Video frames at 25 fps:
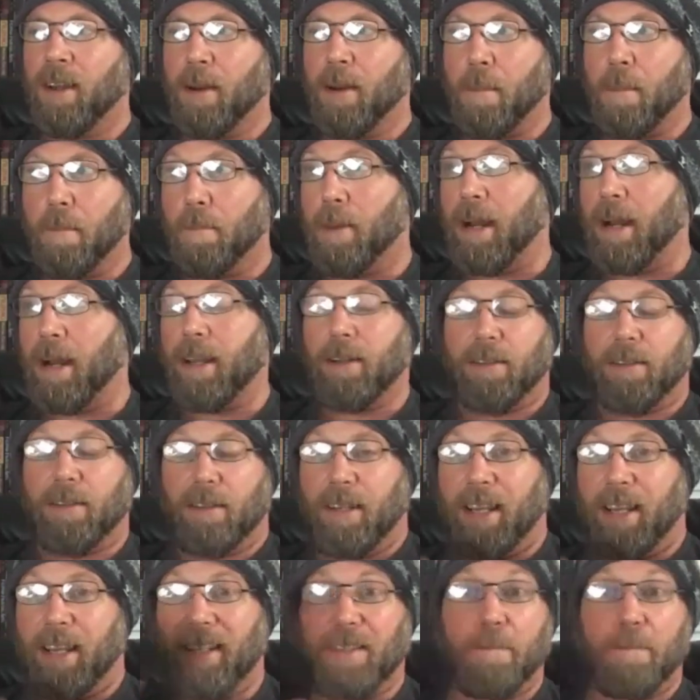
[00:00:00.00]
but
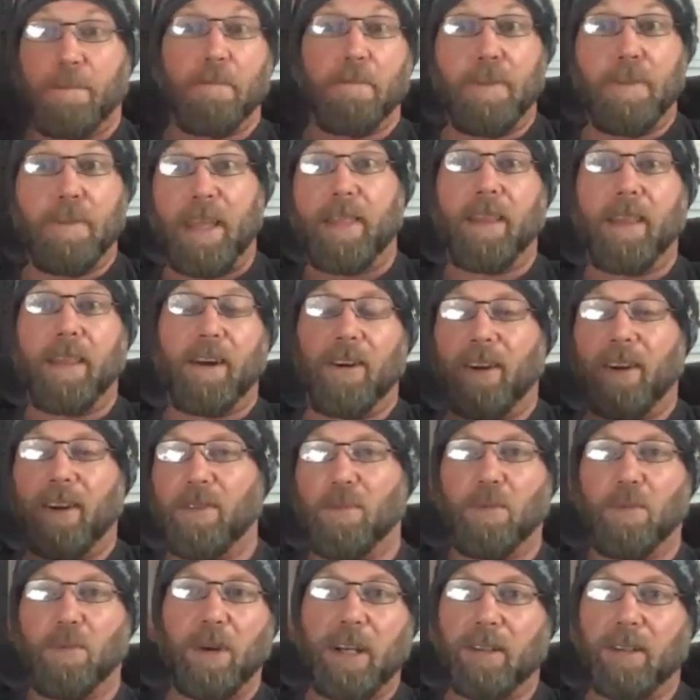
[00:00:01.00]
it's been there
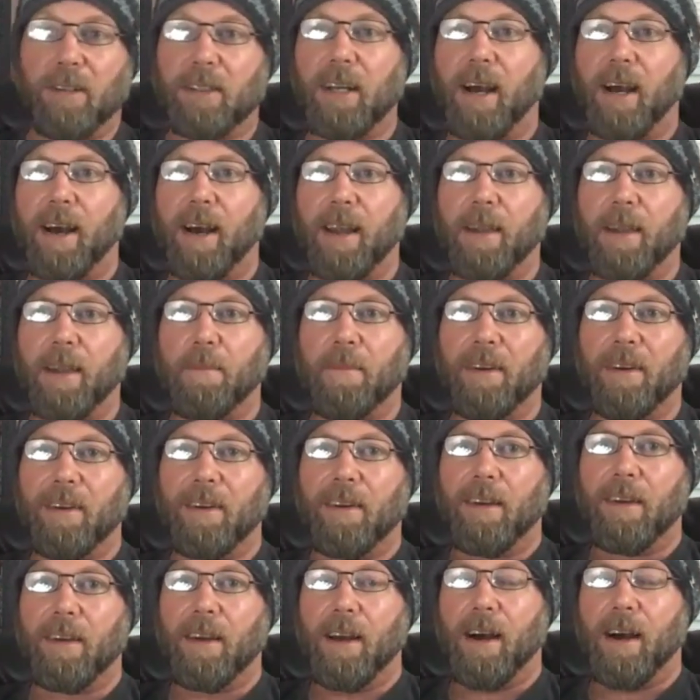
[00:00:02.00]
in real time.
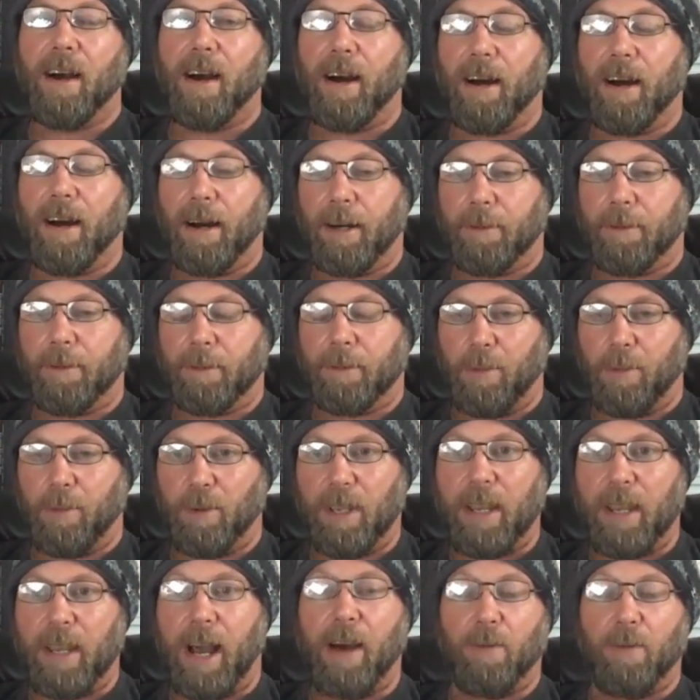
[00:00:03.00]
And
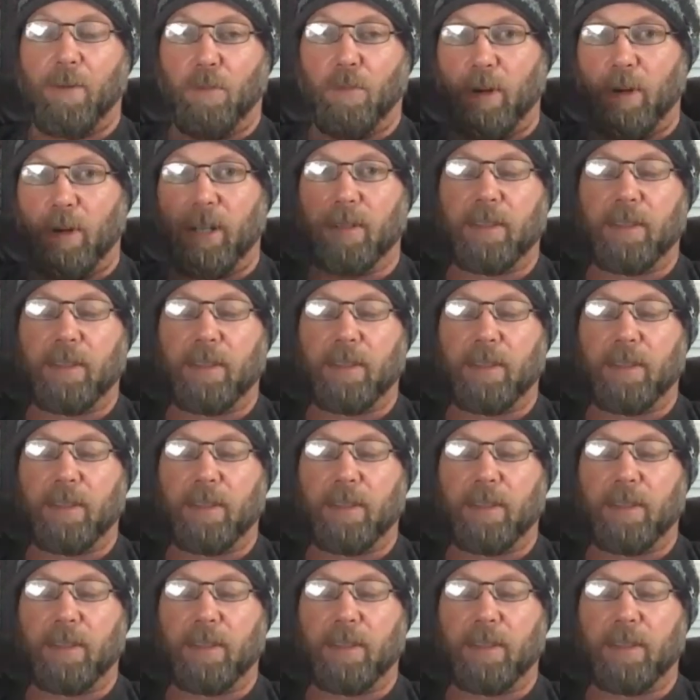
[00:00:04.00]
we got real time